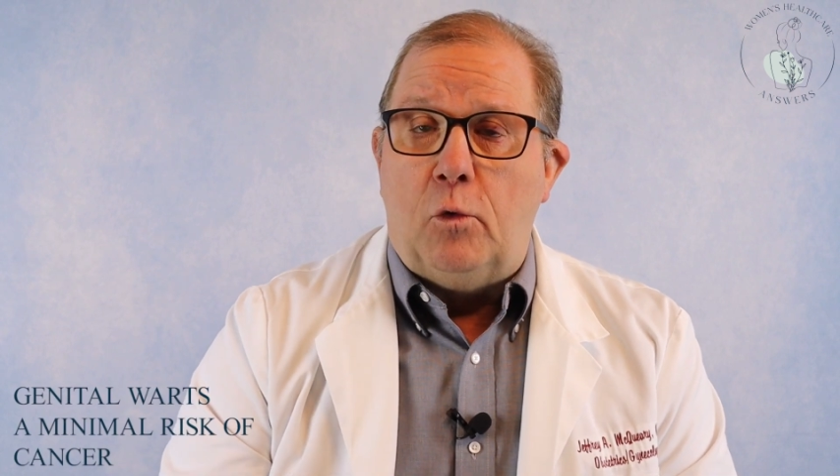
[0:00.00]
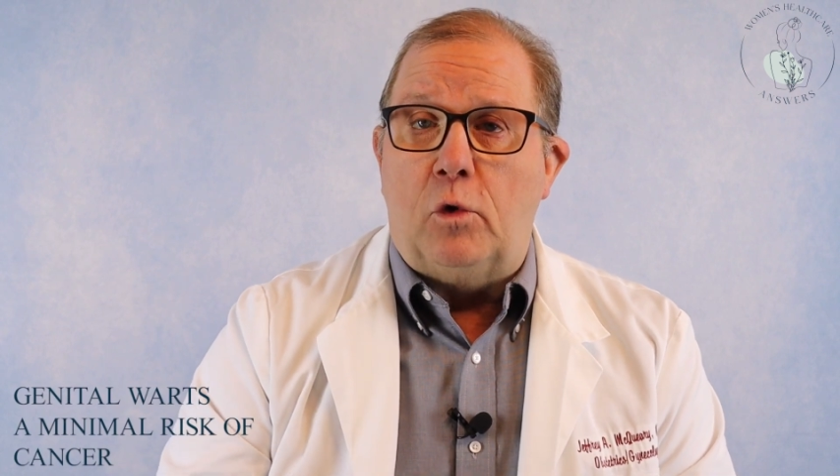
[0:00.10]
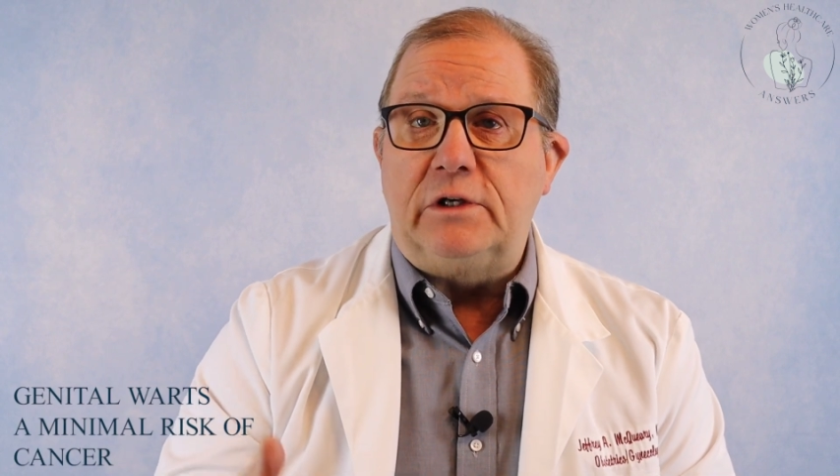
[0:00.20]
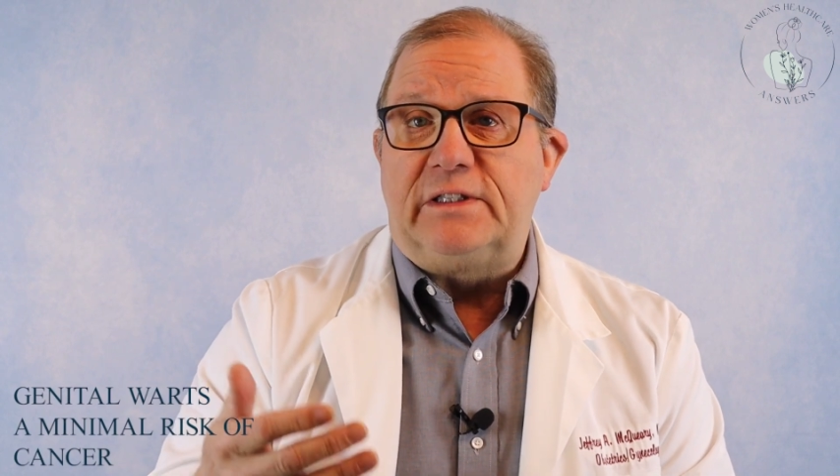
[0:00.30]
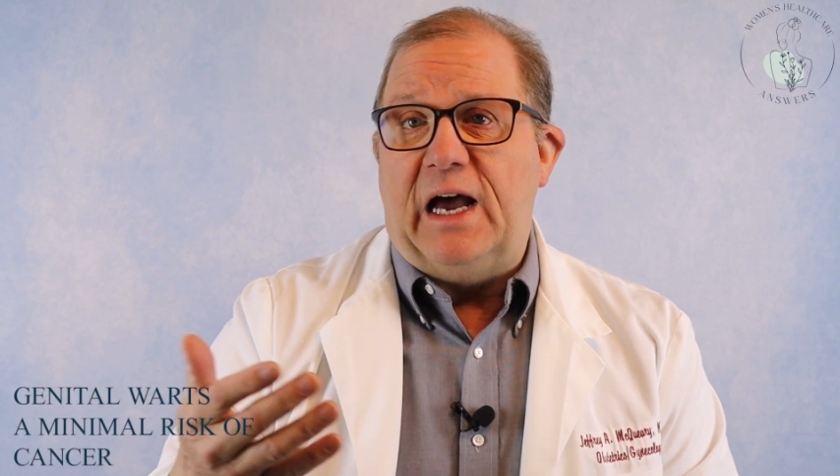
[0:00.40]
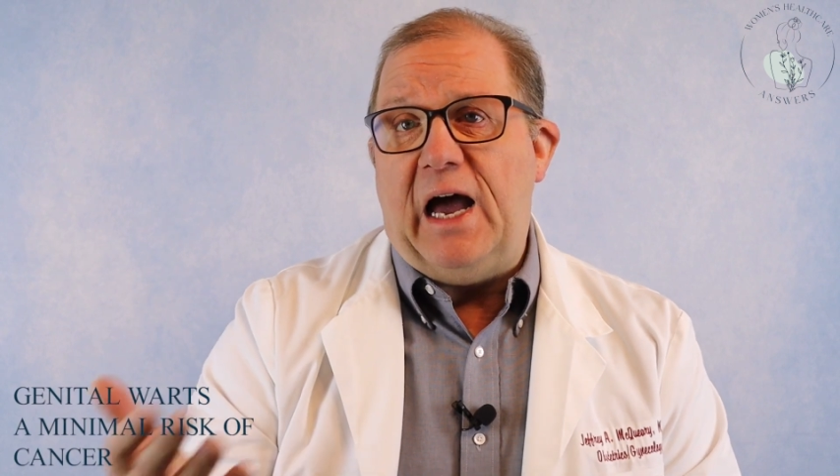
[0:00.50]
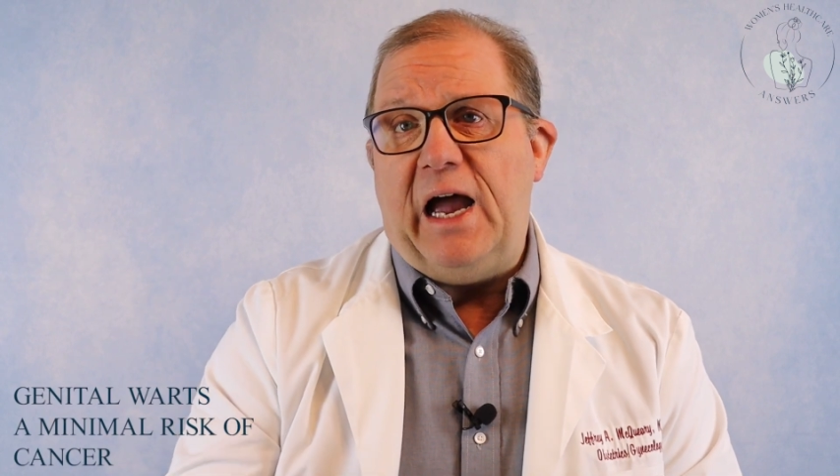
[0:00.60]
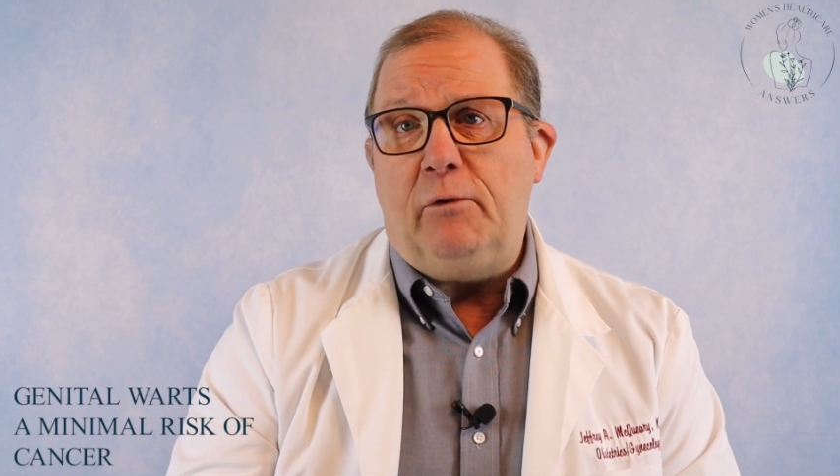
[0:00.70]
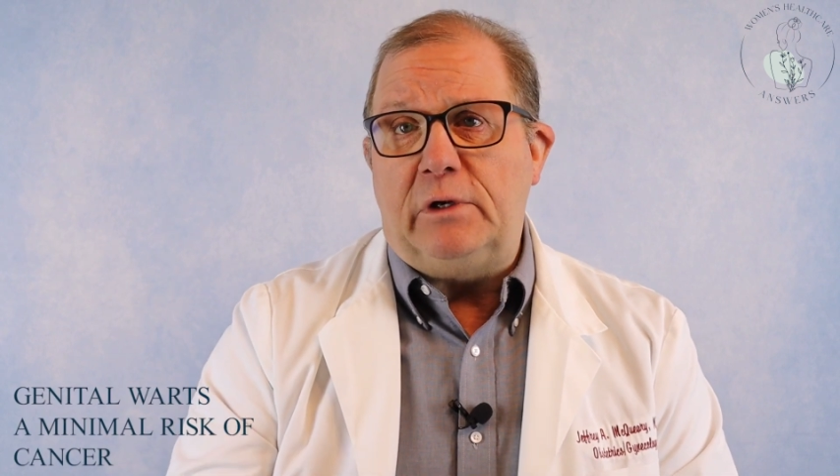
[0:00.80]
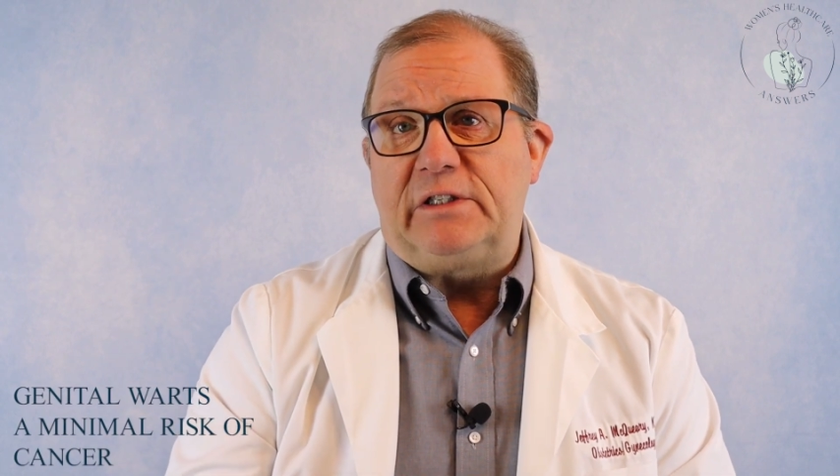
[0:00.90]
whereas the
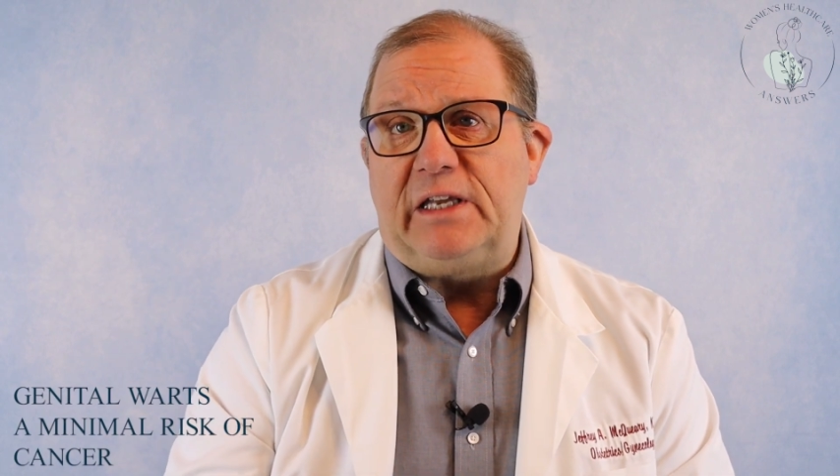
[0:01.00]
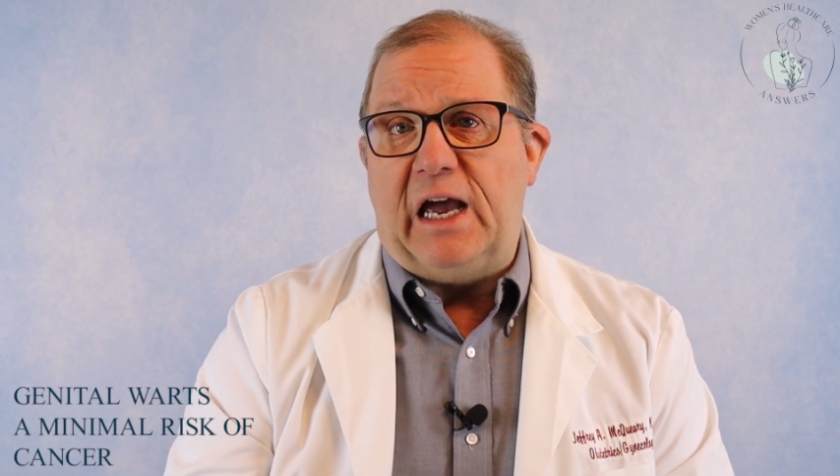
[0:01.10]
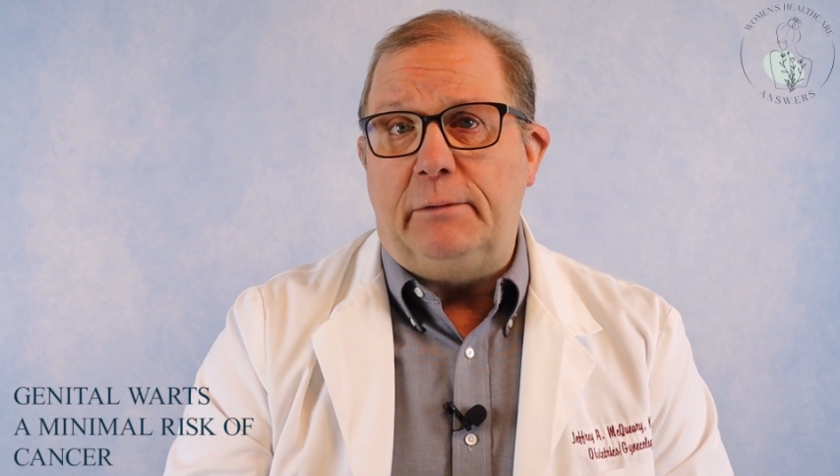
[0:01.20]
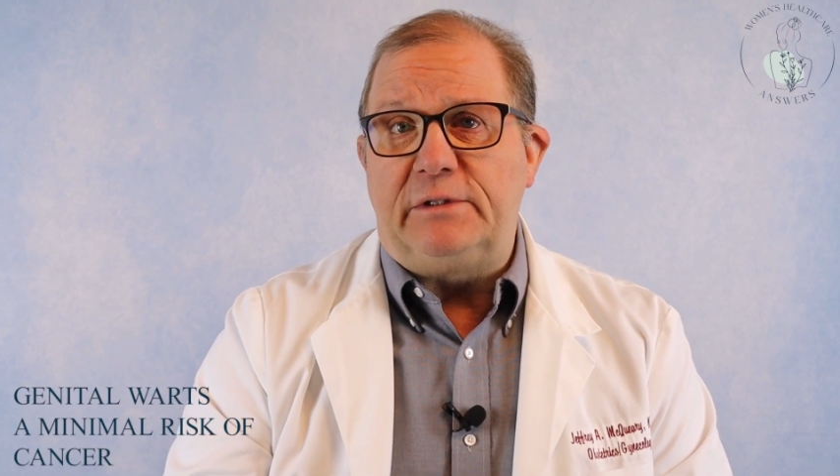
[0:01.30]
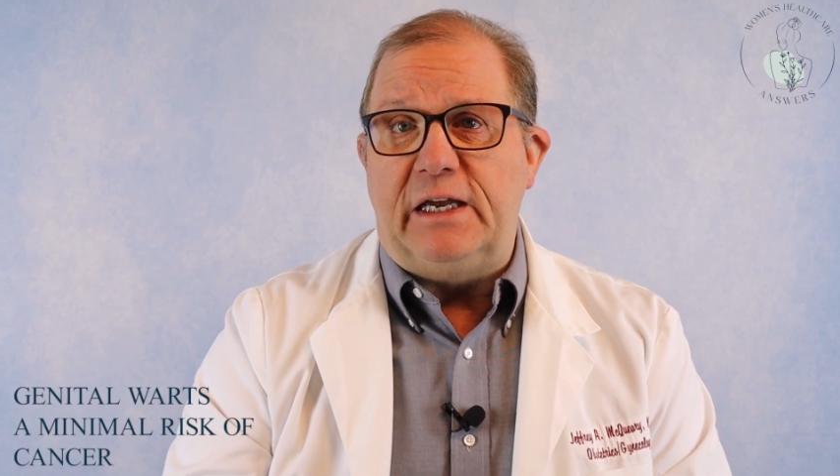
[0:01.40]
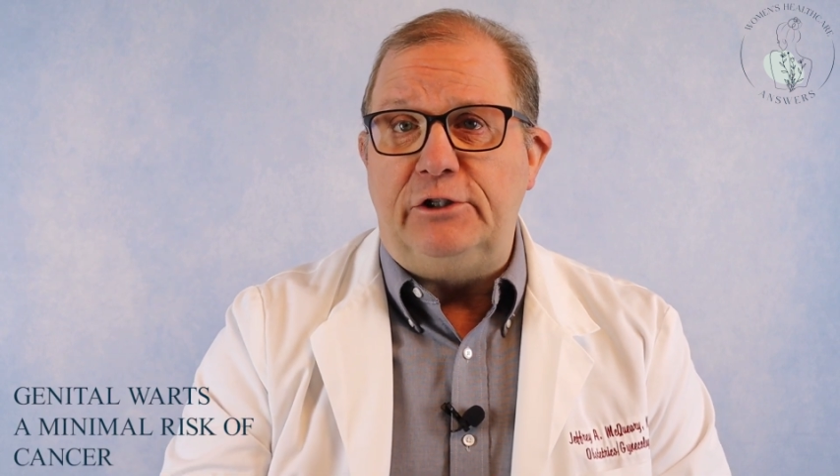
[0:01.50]
high risk types,